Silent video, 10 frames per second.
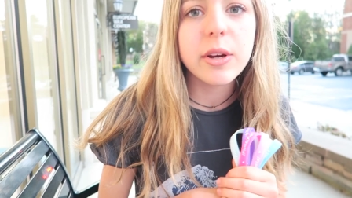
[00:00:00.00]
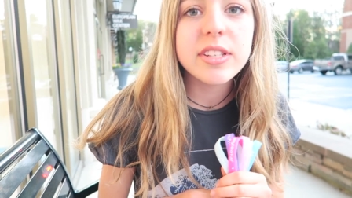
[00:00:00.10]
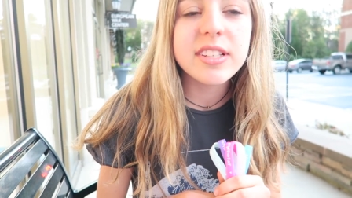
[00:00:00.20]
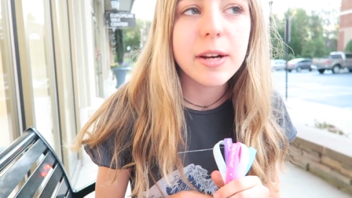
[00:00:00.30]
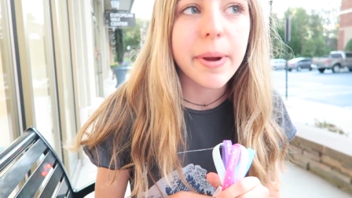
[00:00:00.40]
going to
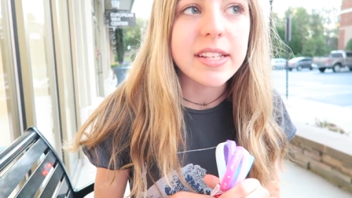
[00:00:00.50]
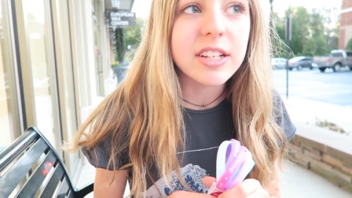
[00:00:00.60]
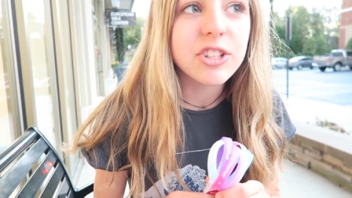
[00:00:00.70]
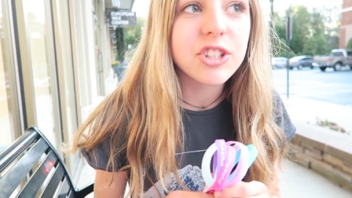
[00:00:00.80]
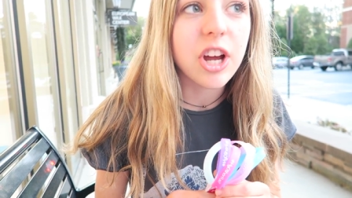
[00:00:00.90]
Sarah
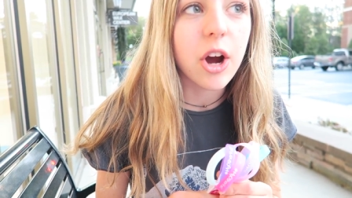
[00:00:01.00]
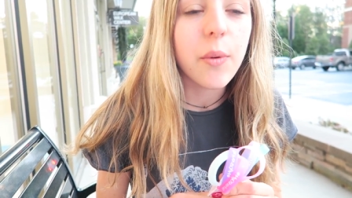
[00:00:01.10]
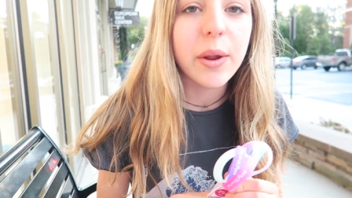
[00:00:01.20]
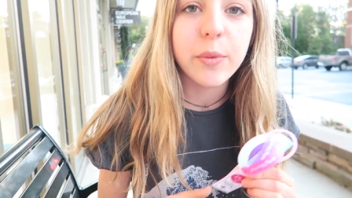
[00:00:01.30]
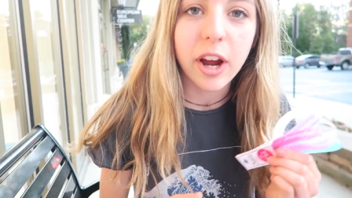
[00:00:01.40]
Baska's
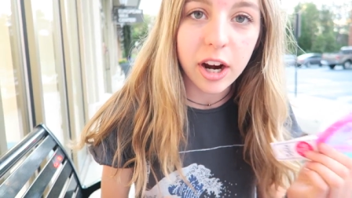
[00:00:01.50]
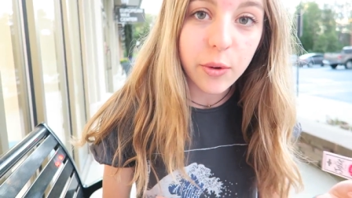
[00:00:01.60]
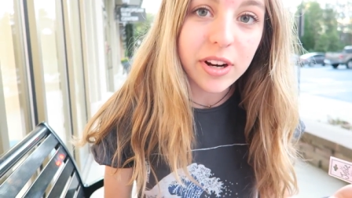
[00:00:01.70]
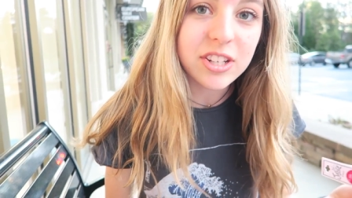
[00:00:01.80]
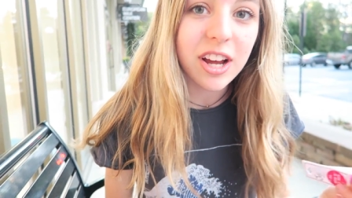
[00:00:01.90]
show, out. and we are
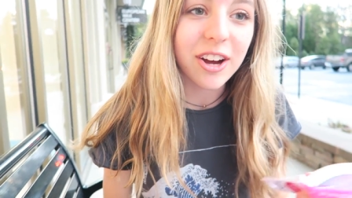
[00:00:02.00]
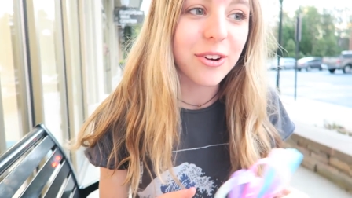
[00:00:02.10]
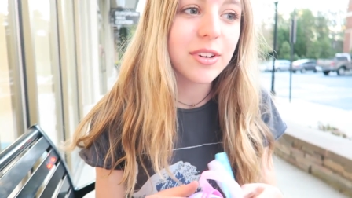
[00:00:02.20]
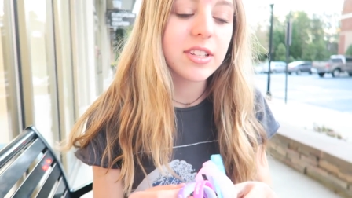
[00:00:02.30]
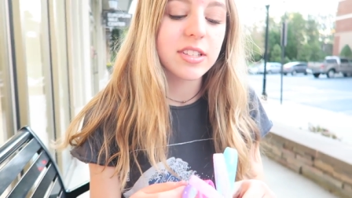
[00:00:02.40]
going to
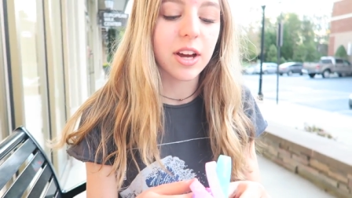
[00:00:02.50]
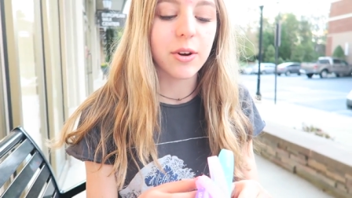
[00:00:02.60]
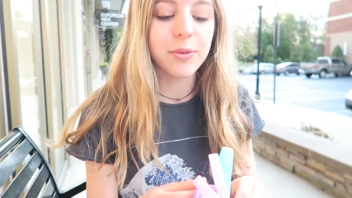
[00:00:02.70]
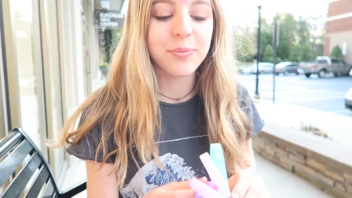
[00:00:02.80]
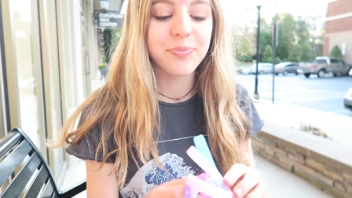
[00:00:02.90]
go. So
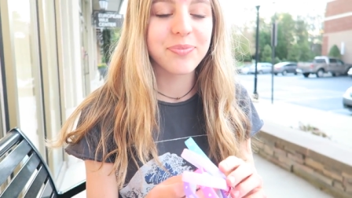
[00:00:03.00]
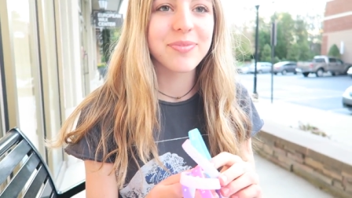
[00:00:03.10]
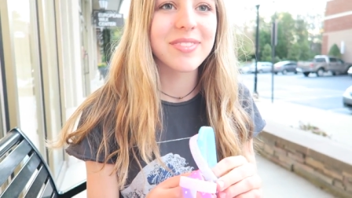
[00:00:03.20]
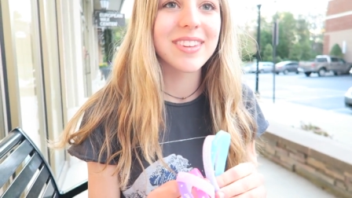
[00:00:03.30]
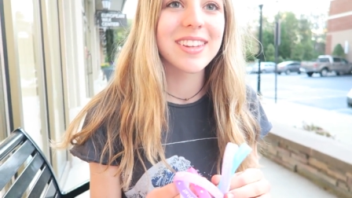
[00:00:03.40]
Sarah, this is